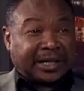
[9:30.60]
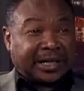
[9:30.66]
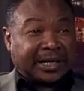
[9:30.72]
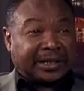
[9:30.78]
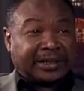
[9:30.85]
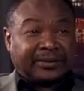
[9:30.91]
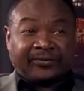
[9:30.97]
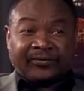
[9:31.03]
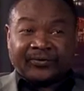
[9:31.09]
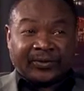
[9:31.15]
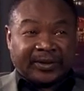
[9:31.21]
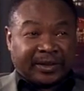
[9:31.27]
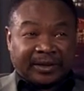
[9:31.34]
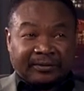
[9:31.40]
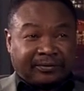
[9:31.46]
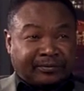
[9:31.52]
I didn't
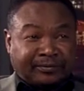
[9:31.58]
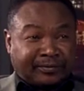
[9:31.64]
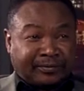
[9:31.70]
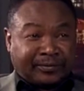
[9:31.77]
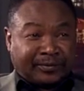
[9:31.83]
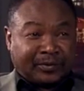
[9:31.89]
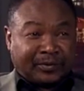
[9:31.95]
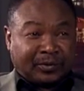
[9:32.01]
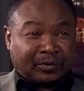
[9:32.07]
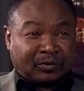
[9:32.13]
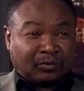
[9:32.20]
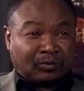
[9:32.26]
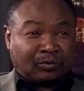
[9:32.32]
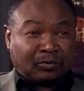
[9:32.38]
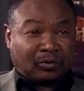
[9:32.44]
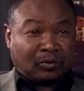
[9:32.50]
feel
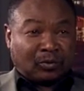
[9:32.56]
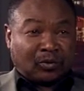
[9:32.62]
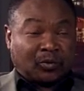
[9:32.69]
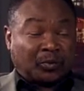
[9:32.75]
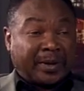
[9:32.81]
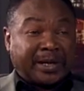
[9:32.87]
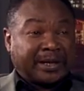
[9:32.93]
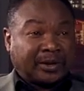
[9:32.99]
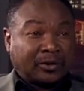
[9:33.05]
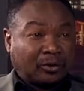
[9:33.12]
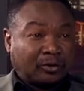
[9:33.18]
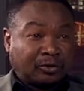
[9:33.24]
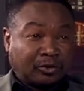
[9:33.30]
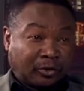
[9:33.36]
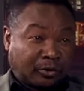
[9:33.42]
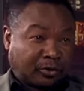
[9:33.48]
to spend it on
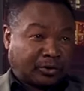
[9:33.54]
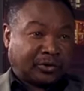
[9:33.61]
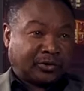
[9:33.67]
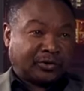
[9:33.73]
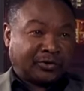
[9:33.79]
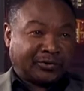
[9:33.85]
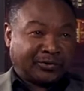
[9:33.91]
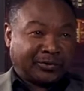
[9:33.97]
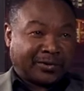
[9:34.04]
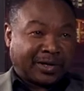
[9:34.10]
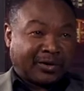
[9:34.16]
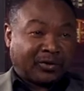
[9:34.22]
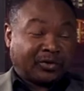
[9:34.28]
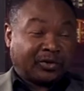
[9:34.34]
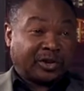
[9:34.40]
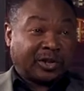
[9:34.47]
drugs. I
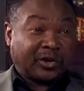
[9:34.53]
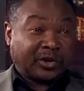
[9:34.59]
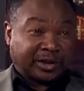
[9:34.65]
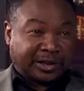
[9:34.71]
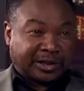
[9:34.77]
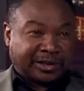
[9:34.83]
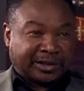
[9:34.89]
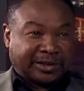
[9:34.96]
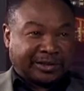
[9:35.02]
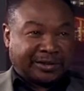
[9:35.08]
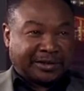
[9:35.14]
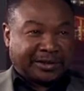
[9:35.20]
was reluctant.